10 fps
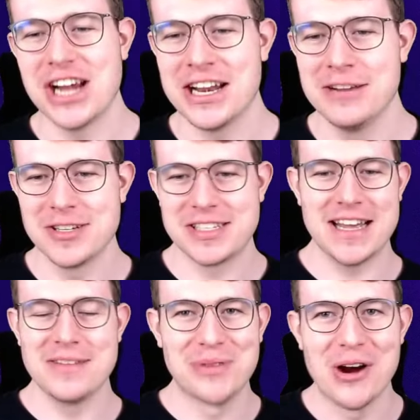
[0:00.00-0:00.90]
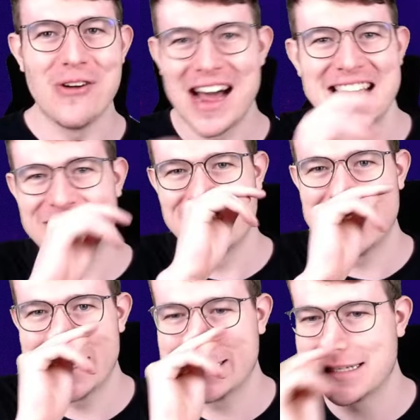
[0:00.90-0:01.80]
and he was saying, bro, I don't
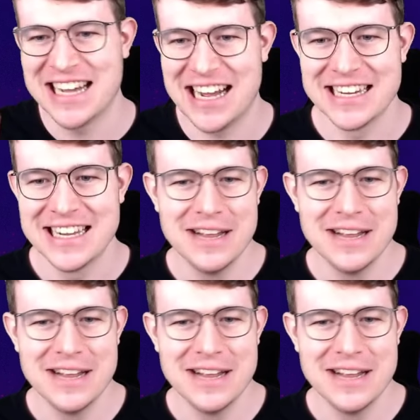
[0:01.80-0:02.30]
get this card.